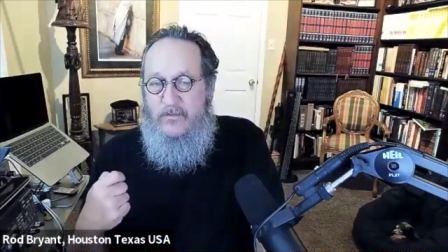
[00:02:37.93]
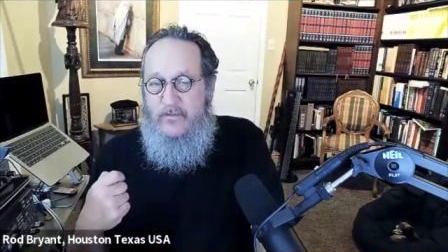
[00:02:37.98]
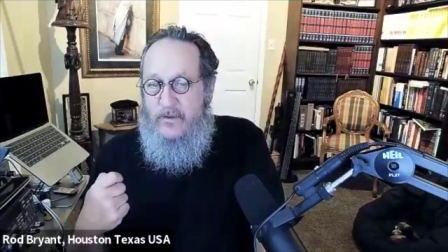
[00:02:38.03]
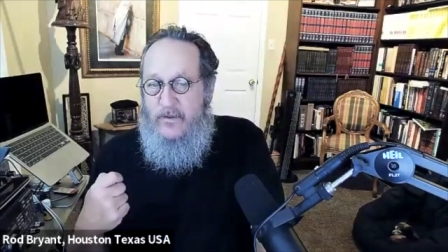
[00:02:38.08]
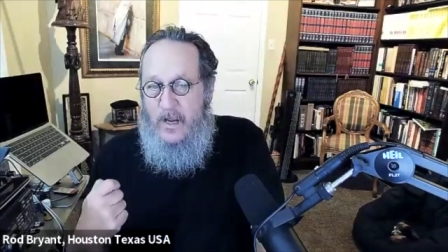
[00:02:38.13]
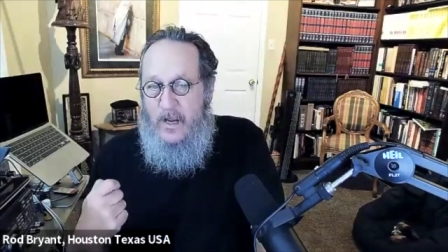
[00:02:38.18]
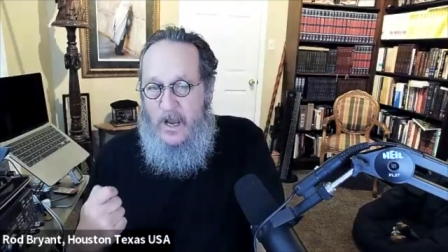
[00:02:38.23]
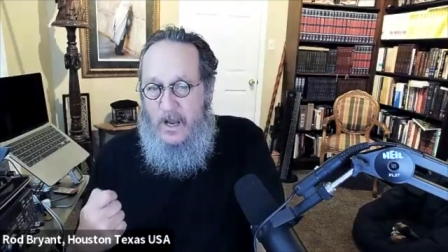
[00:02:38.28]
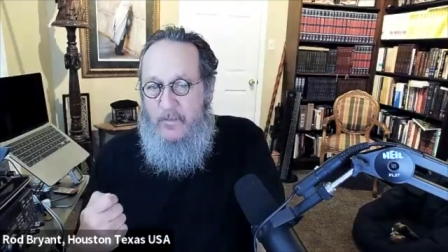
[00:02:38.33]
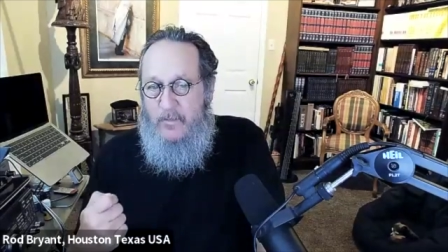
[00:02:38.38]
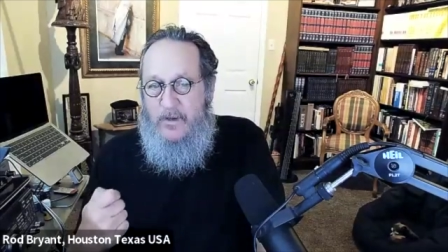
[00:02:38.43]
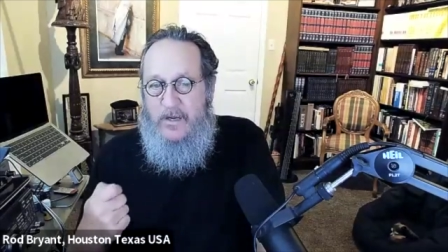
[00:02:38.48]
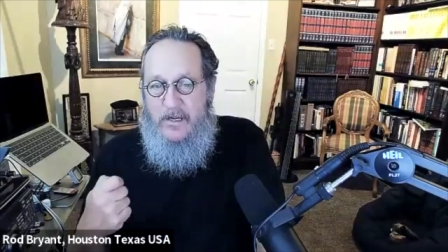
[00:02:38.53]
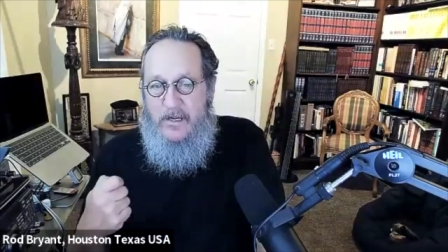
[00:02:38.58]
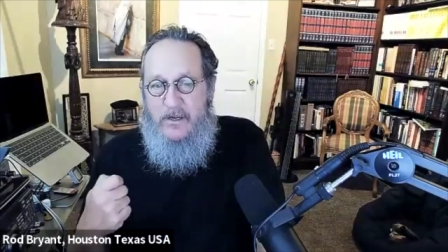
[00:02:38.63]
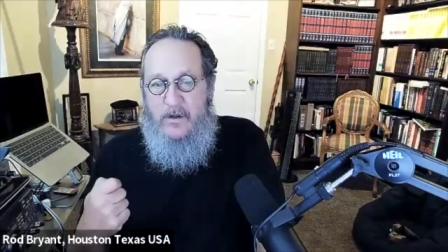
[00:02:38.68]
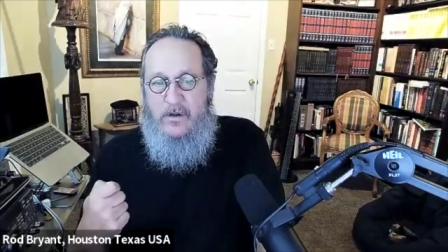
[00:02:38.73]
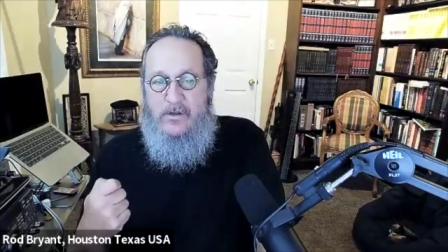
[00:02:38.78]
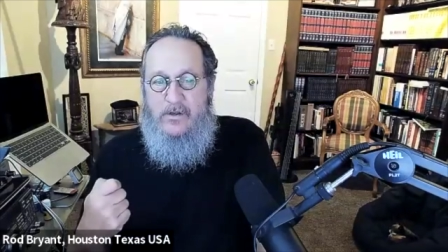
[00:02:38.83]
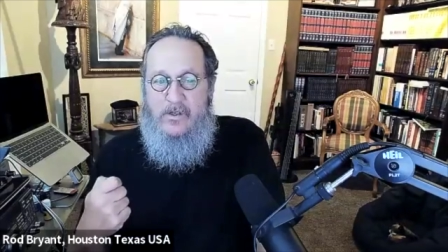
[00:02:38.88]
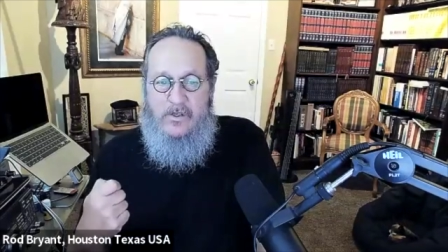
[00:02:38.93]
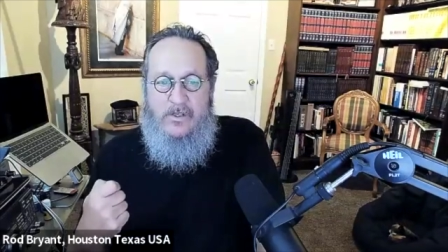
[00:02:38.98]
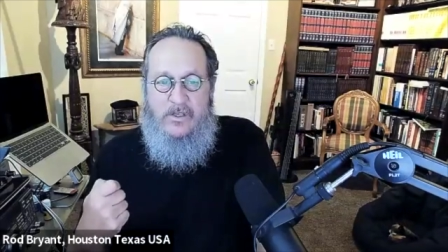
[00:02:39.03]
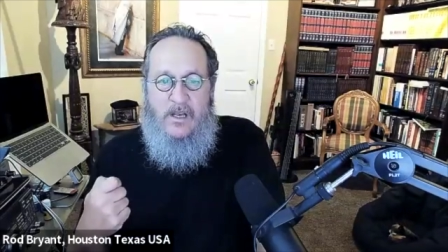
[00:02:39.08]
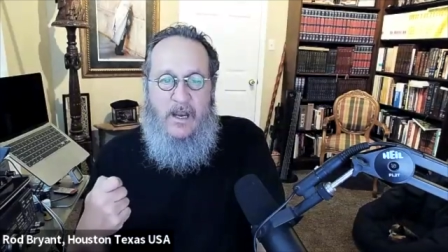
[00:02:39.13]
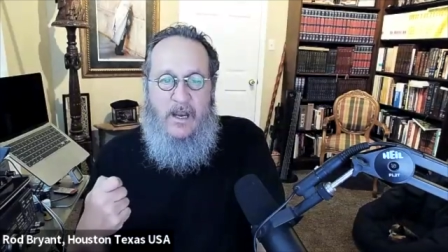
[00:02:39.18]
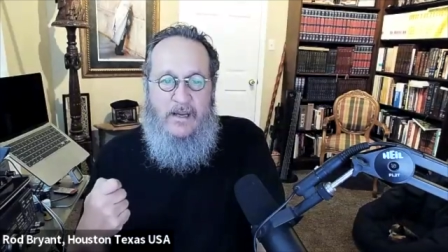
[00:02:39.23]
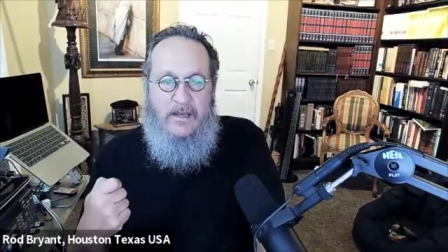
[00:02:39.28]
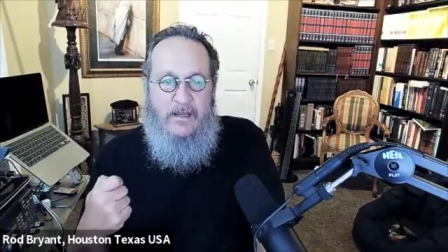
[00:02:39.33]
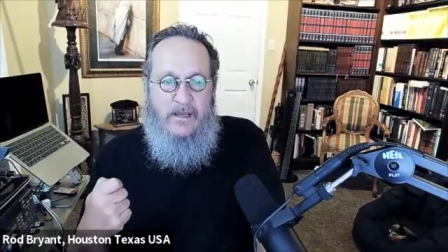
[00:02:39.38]
phenomena in our
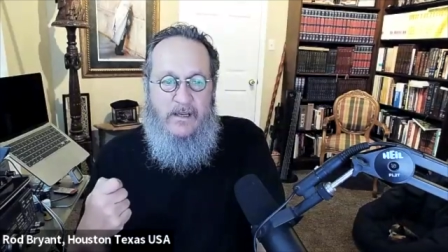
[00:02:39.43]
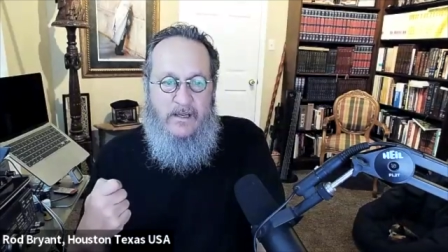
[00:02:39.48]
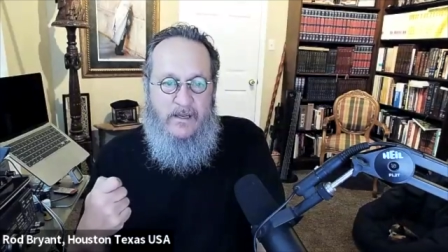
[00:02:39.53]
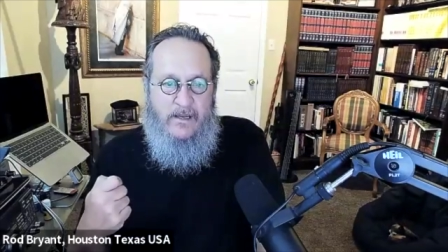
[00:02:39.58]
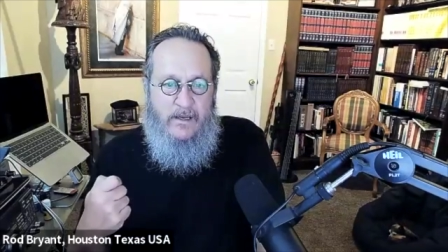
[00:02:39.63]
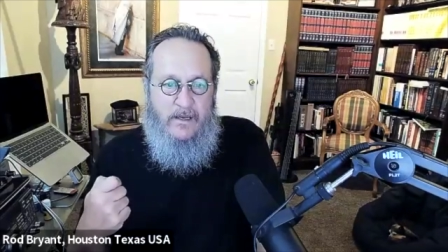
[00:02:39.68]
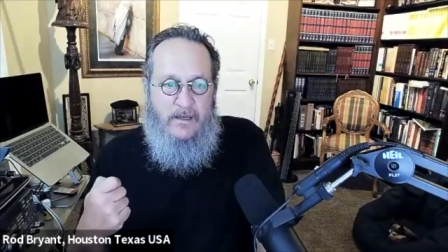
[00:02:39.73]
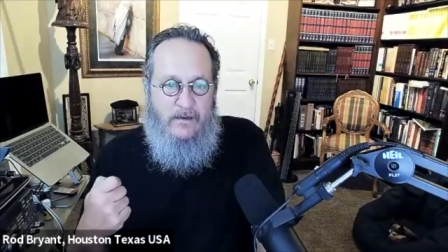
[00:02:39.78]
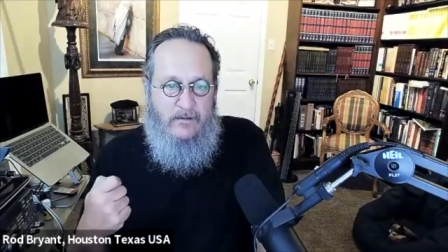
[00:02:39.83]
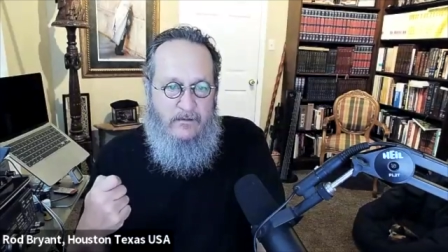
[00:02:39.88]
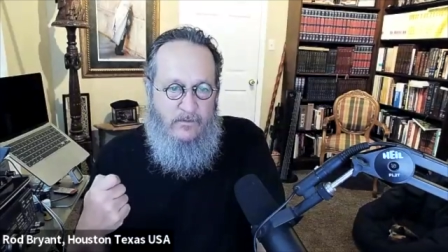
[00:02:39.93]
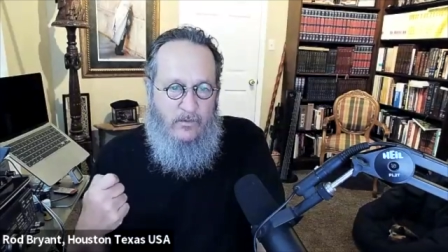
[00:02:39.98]
society today.